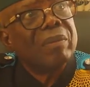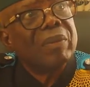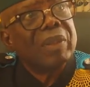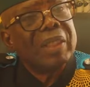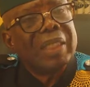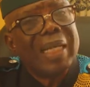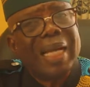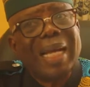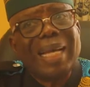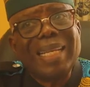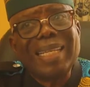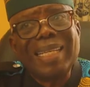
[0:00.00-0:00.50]

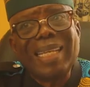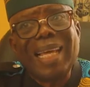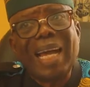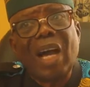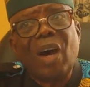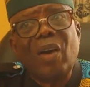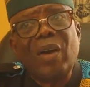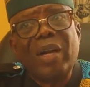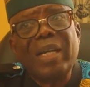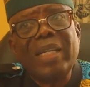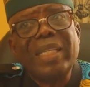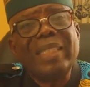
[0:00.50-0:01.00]
and they are
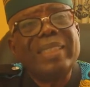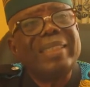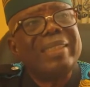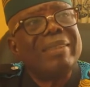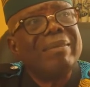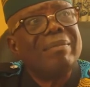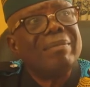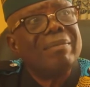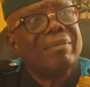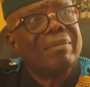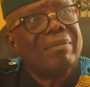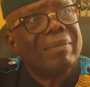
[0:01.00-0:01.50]
already
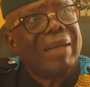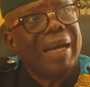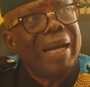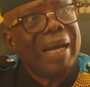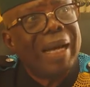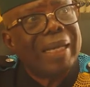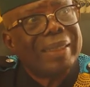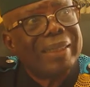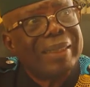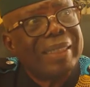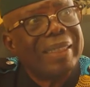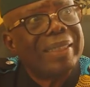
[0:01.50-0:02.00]

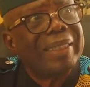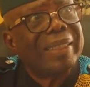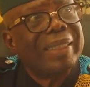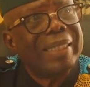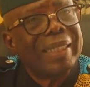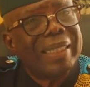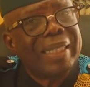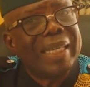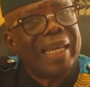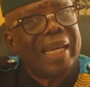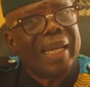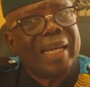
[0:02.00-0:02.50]

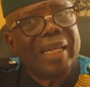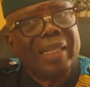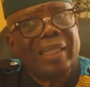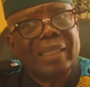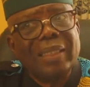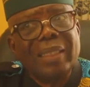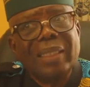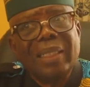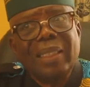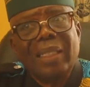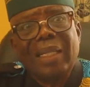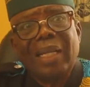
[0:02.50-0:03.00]
accessing care.
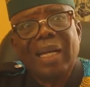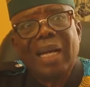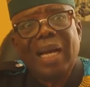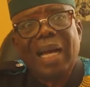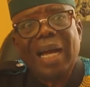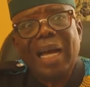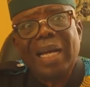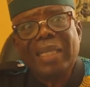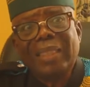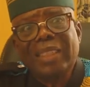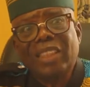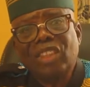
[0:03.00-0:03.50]

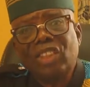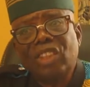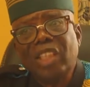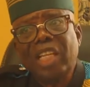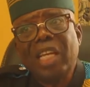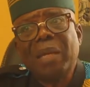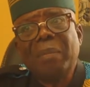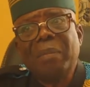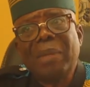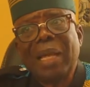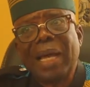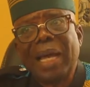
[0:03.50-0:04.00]
And the
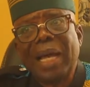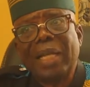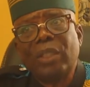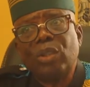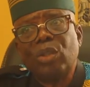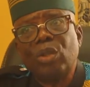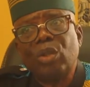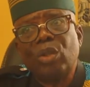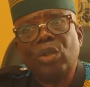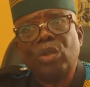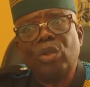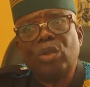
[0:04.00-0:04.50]
scheme, like I
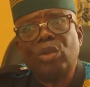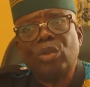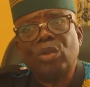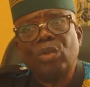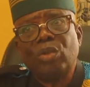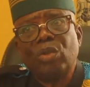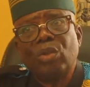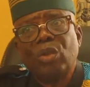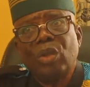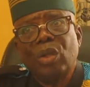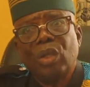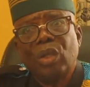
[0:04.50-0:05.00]
told you,